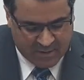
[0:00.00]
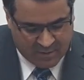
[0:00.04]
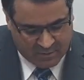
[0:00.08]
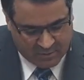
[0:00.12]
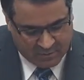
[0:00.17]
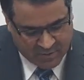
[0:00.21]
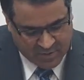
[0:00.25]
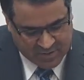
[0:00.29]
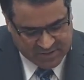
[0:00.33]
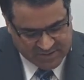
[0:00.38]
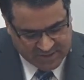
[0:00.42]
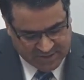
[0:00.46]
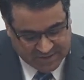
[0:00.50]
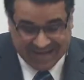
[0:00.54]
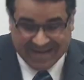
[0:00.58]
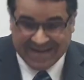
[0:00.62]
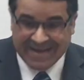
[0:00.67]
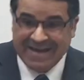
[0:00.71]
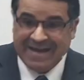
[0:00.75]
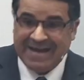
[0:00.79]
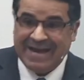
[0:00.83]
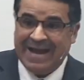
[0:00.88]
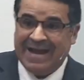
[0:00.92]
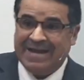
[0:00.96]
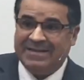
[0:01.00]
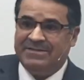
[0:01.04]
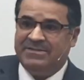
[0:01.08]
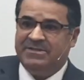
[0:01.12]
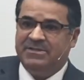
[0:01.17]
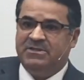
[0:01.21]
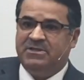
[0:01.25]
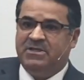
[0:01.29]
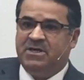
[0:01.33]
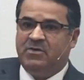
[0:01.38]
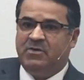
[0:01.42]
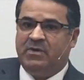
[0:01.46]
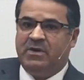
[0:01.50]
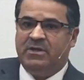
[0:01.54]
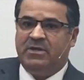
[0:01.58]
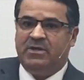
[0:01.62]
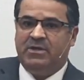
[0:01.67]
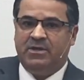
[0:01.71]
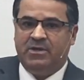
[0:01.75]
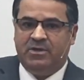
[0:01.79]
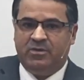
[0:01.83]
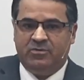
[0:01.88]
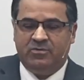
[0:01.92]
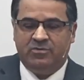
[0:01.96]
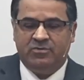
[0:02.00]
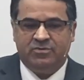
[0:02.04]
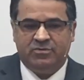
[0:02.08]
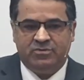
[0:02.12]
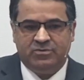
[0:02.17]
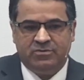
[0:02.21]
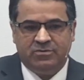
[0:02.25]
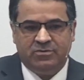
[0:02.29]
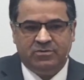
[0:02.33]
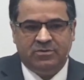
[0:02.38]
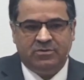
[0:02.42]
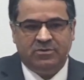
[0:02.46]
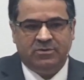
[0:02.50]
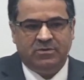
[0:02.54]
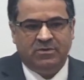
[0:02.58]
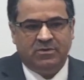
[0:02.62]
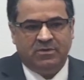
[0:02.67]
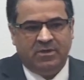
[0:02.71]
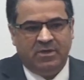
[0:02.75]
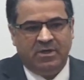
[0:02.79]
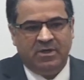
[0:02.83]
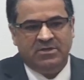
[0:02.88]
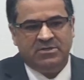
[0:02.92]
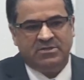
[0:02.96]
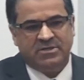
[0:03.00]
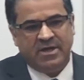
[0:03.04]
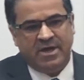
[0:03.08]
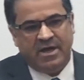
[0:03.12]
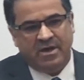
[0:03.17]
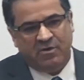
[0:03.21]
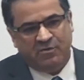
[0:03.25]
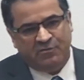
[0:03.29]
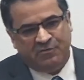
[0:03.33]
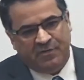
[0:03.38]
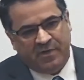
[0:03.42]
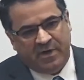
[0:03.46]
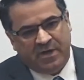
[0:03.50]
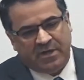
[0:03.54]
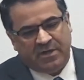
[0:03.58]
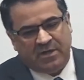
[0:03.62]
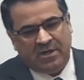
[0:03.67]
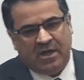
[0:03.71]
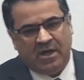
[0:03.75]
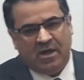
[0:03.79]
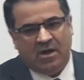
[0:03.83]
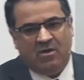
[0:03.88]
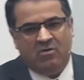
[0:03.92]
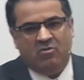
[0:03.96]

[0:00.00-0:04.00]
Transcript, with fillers: they want to show, to display gratitude.